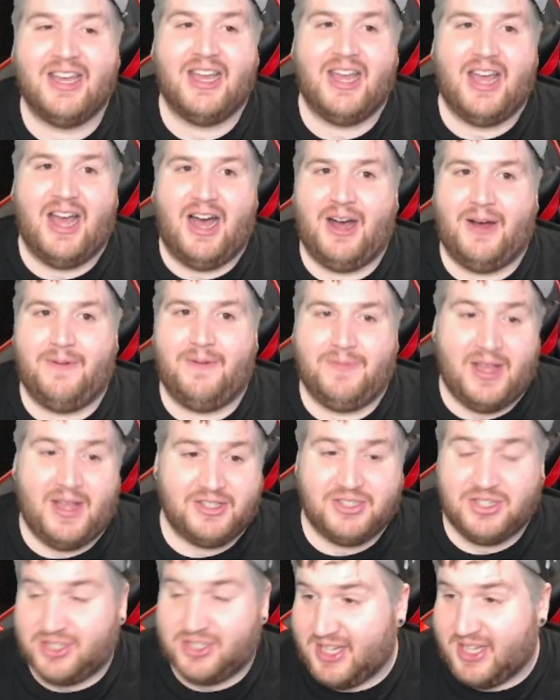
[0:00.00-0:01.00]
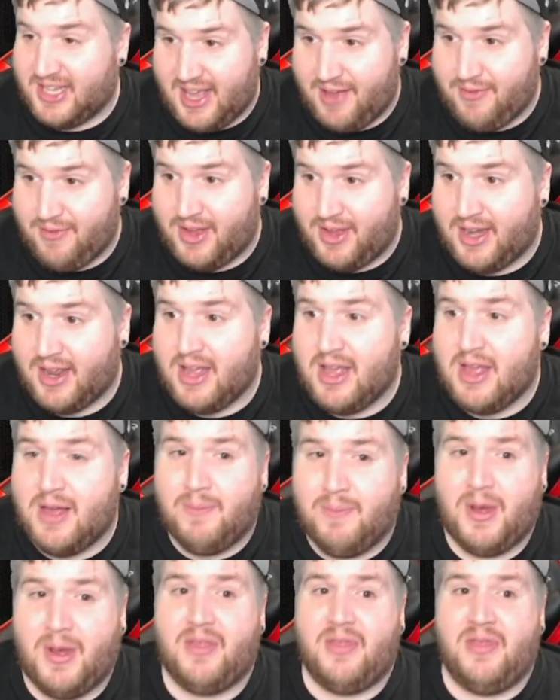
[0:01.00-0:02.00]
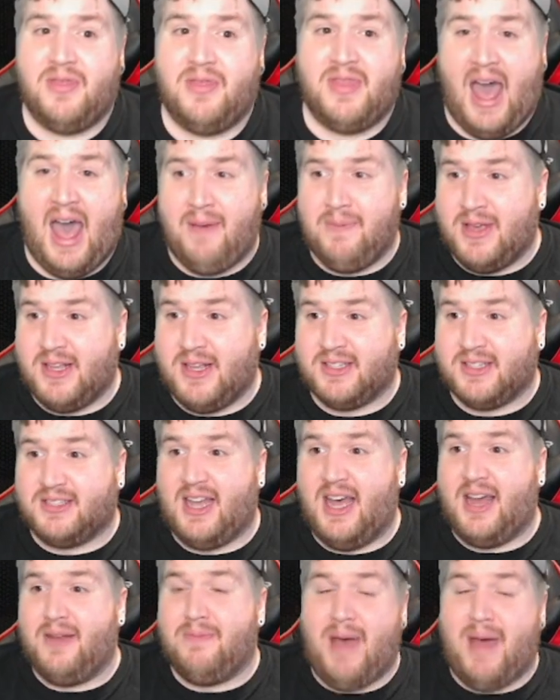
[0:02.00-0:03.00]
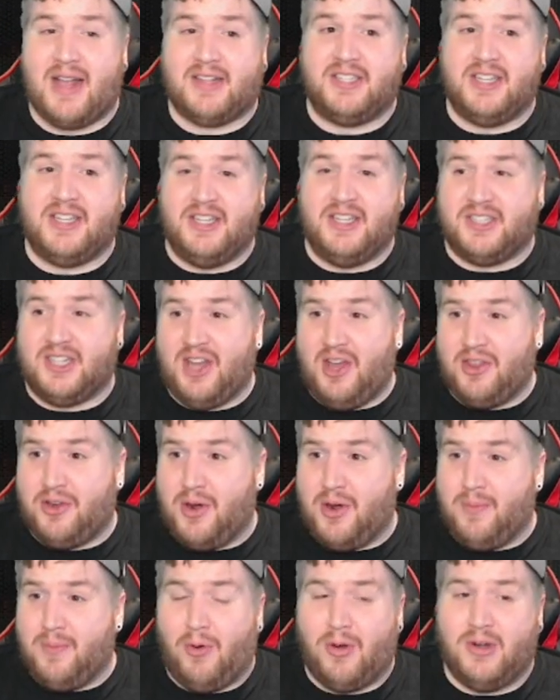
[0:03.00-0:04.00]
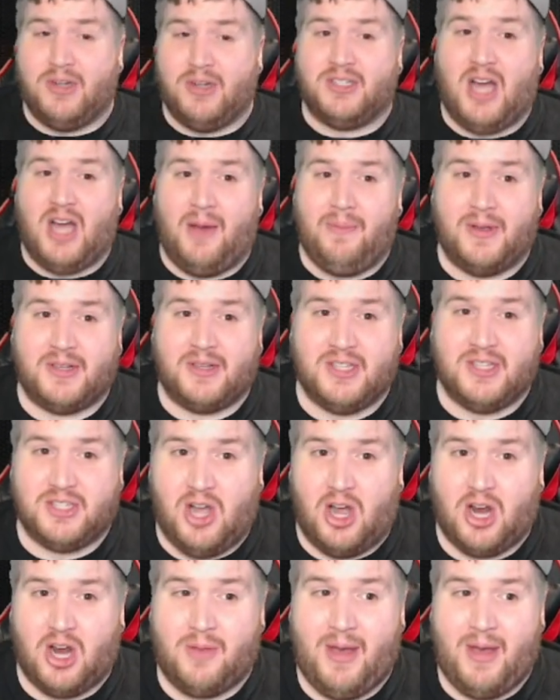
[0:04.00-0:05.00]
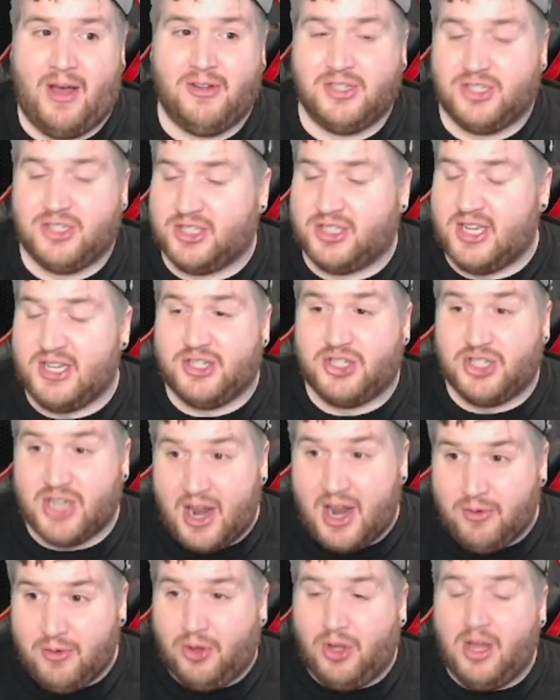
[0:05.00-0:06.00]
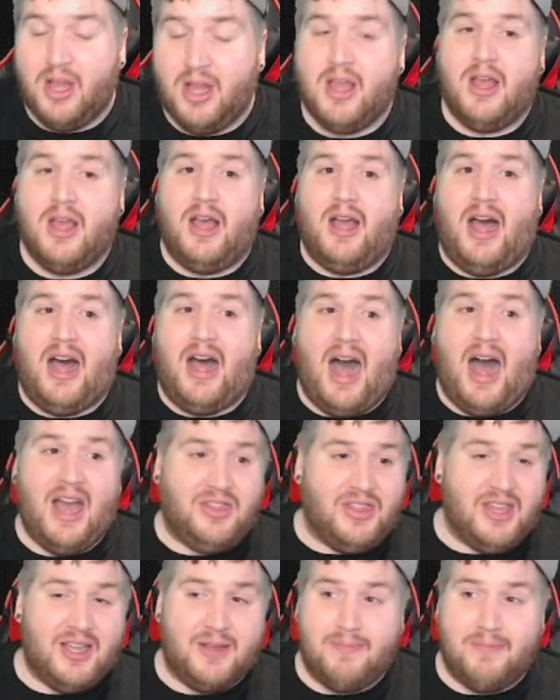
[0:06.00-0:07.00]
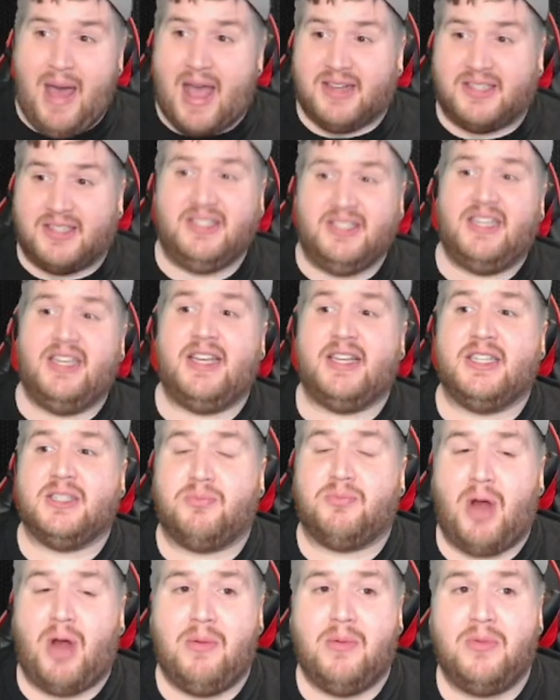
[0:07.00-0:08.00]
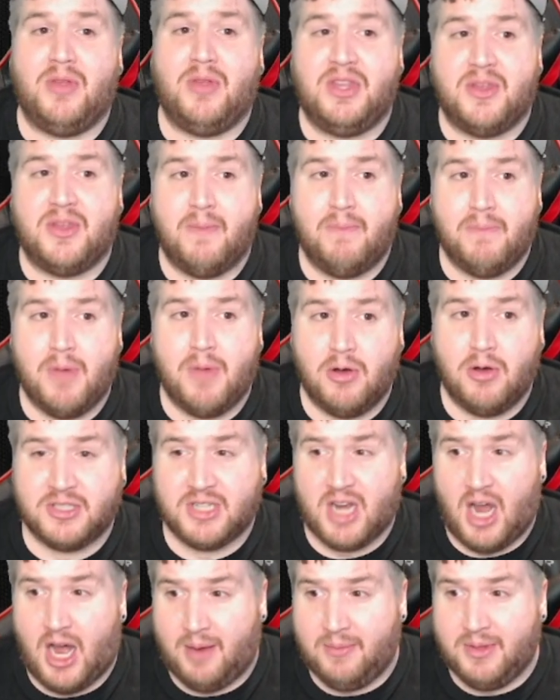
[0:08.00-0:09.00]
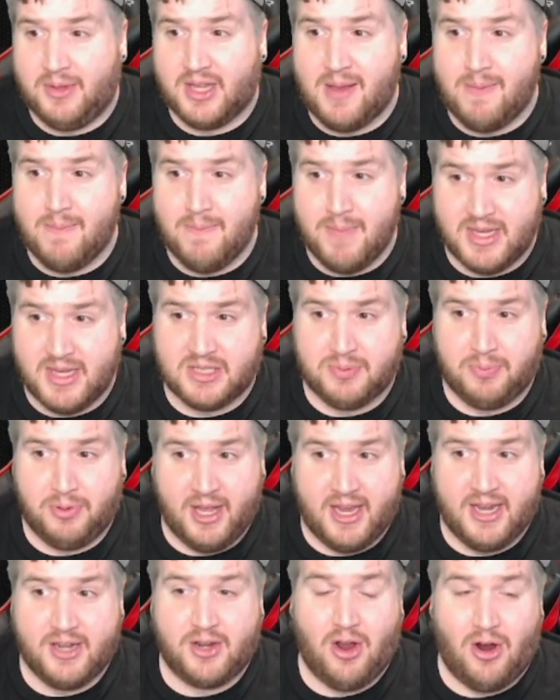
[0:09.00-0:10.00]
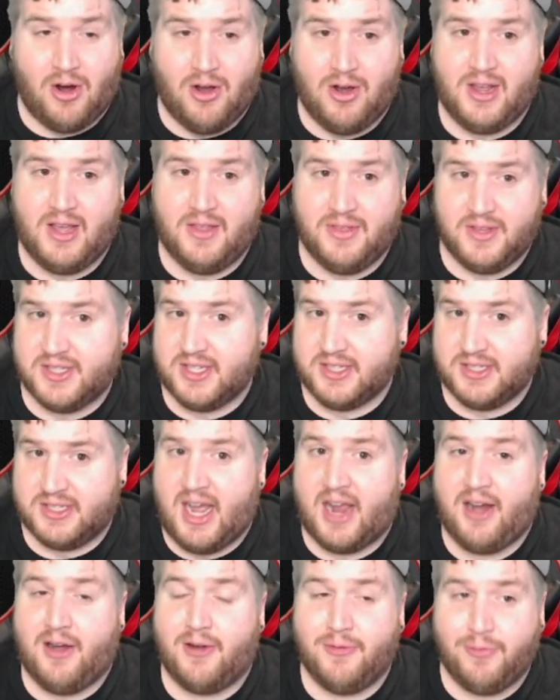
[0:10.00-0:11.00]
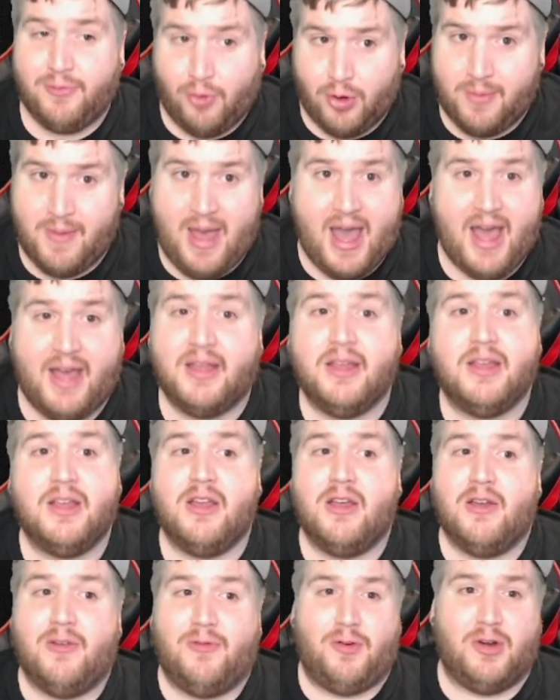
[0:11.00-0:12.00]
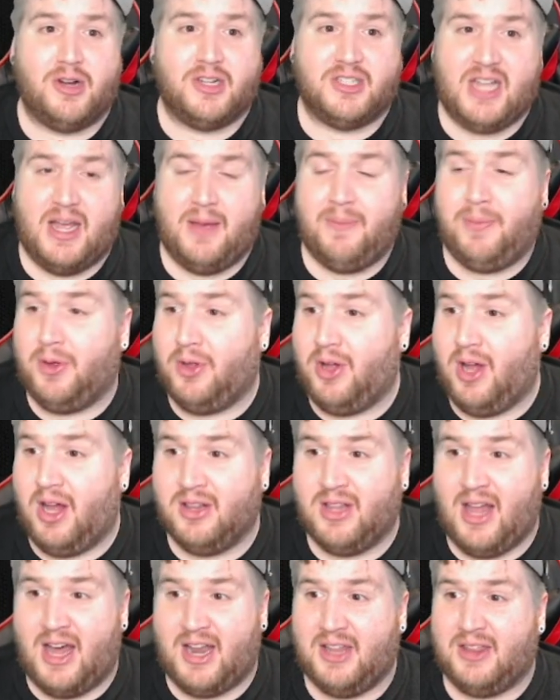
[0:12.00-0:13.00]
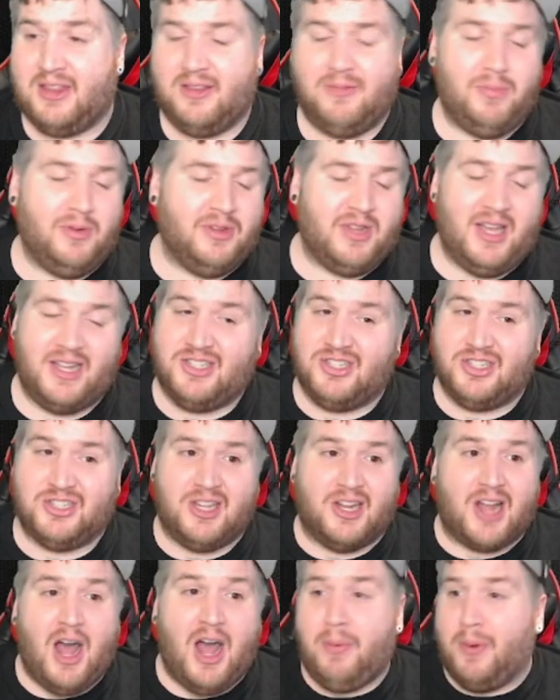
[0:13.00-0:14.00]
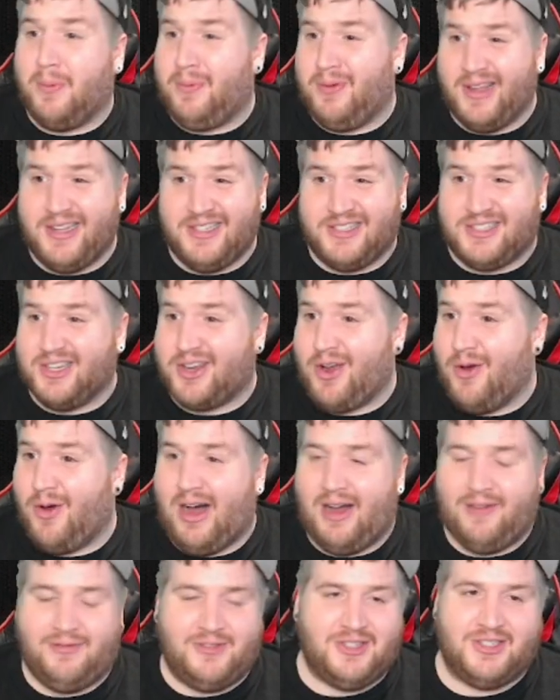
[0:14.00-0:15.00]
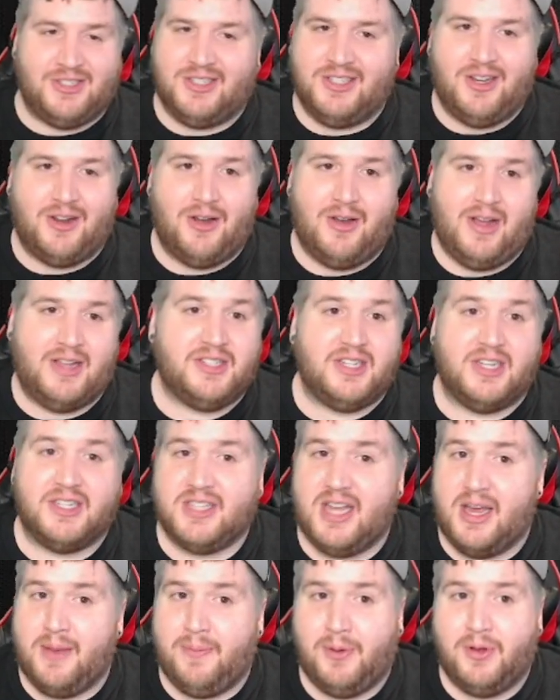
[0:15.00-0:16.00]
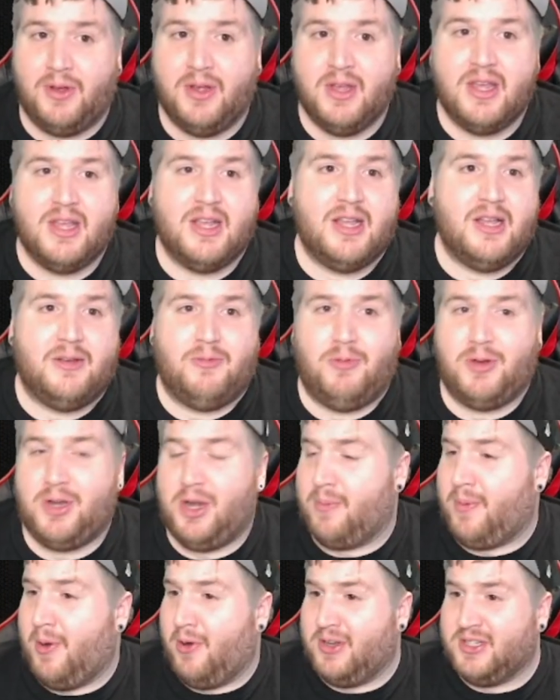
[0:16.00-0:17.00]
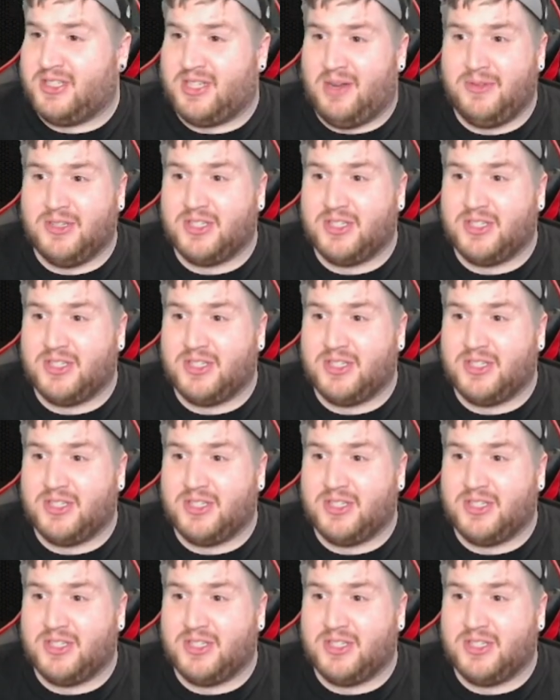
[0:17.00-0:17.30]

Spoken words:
That's just a given. But that being said, Maxi is another important topic to talk about just in general. I think Maxi is probably the most commonly misplayed card in this entire format. For example, a lot of, like, just a couple plays to go off, just, you know, as an example, when your opponent summons